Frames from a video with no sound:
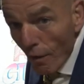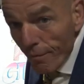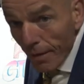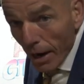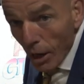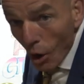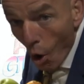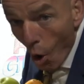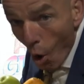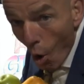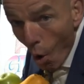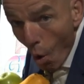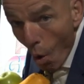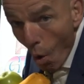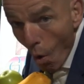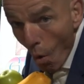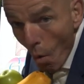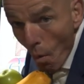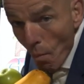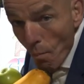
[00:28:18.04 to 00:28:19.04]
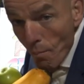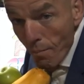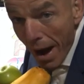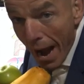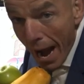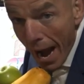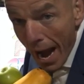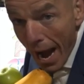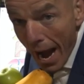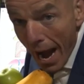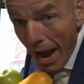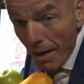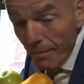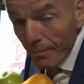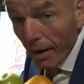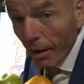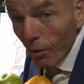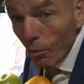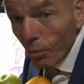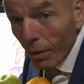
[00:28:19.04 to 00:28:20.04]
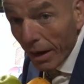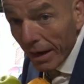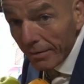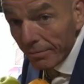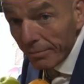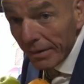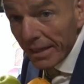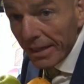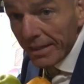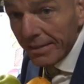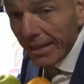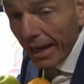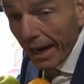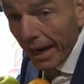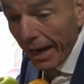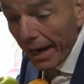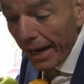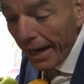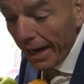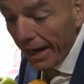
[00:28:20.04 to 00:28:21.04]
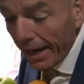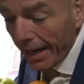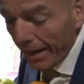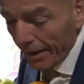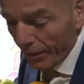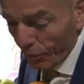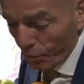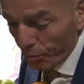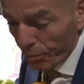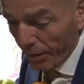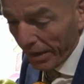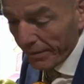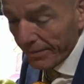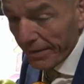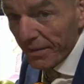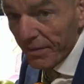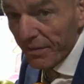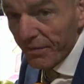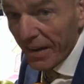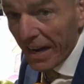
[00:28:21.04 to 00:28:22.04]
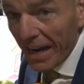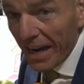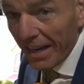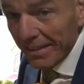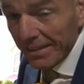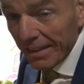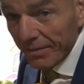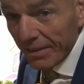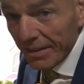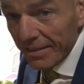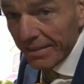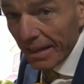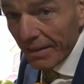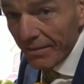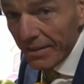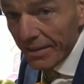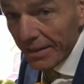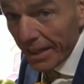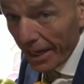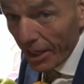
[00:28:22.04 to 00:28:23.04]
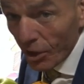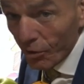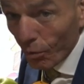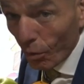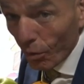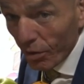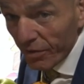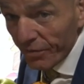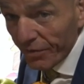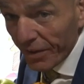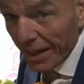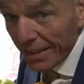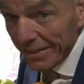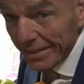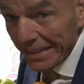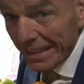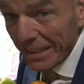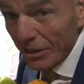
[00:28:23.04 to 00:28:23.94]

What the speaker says: my 1 meal a day to break my fast after 7 days water fasting.